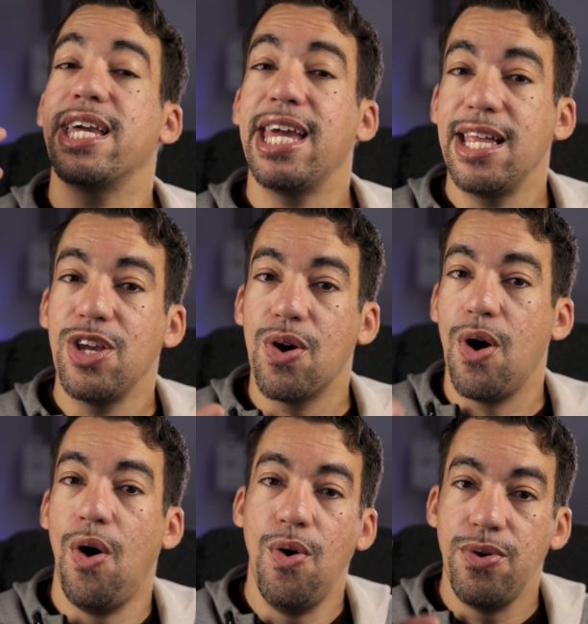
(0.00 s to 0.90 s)
in your
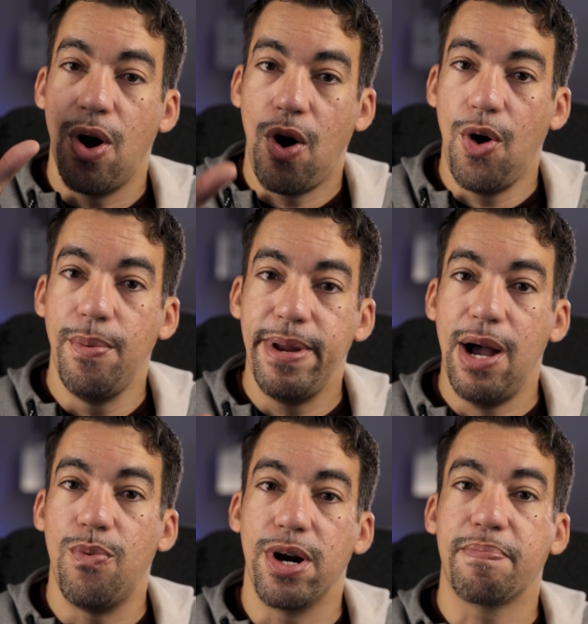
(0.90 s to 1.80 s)
own home
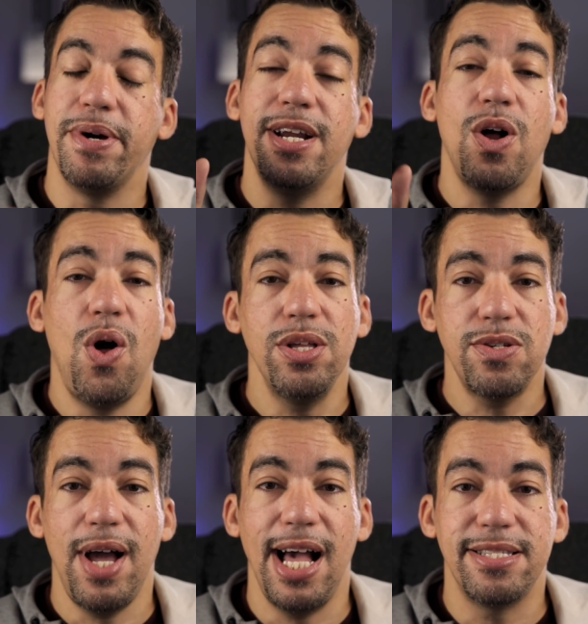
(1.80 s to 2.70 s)
network, but it
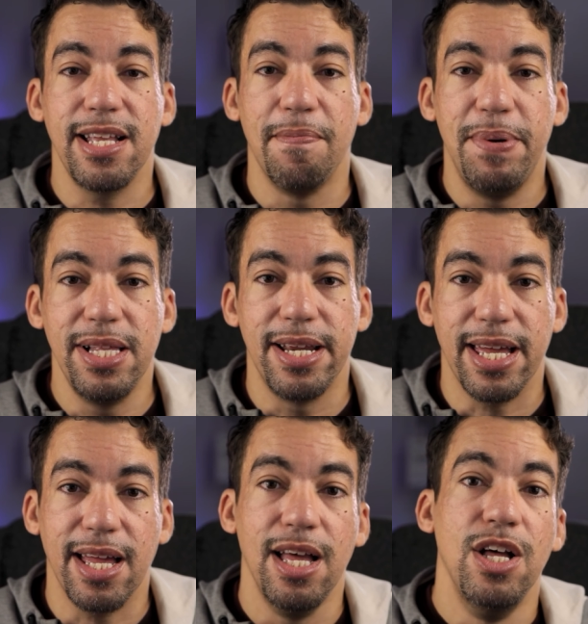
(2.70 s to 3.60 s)
also has the ability